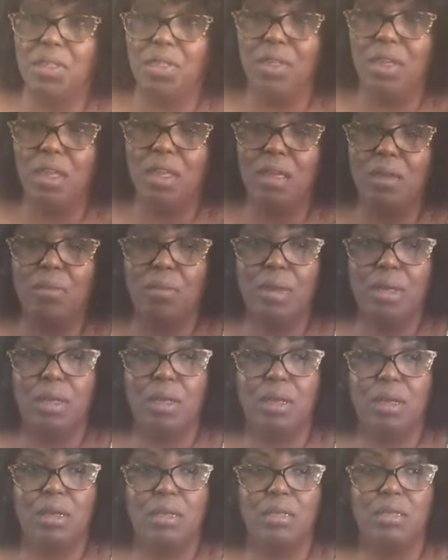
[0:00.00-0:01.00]
thing,
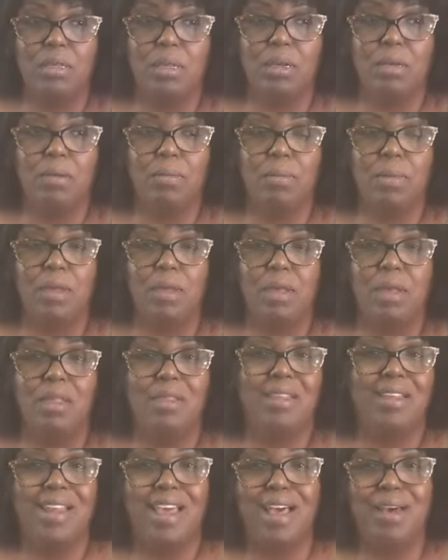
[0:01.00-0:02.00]
because um,
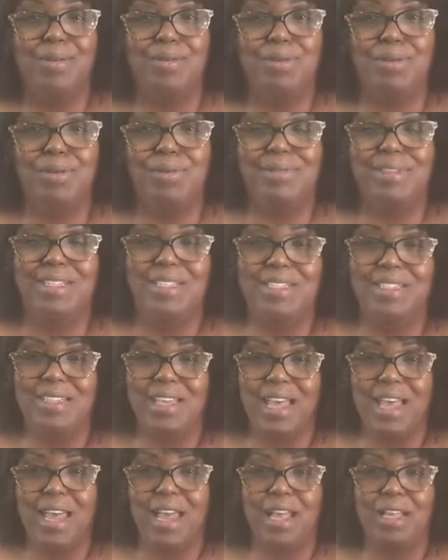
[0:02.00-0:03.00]
then how do you
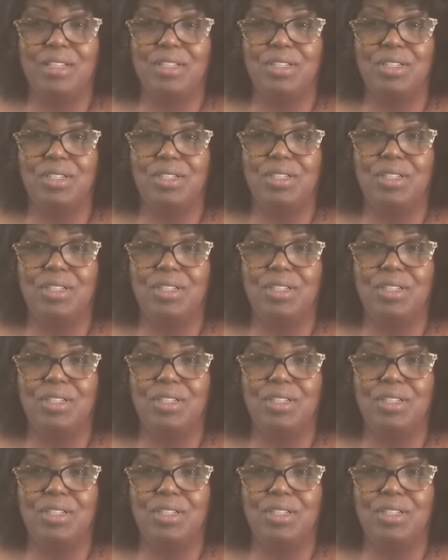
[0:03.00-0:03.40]
detach